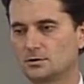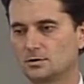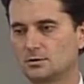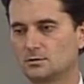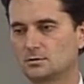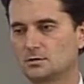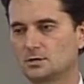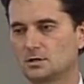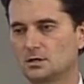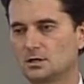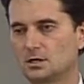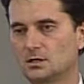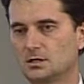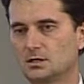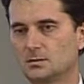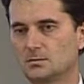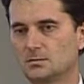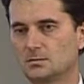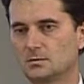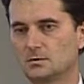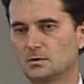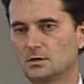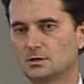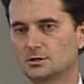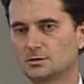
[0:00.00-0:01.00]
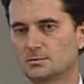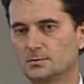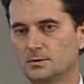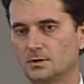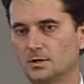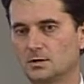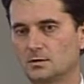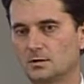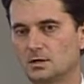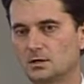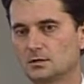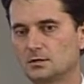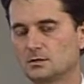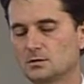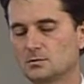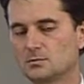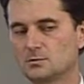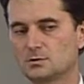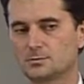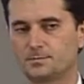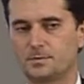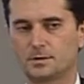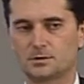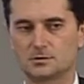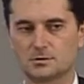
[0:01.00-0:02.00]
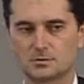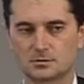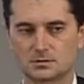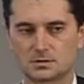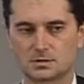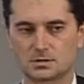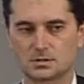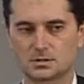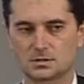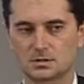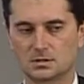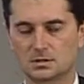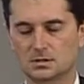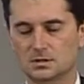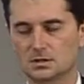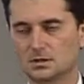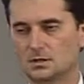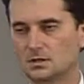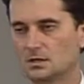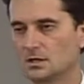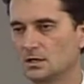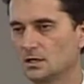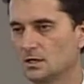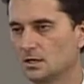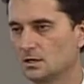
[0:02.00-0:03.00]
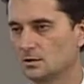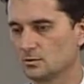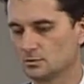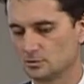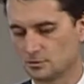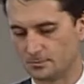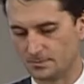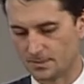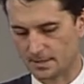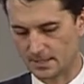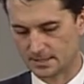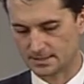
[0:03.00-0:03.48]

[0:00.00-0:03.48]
this attitude to genocide,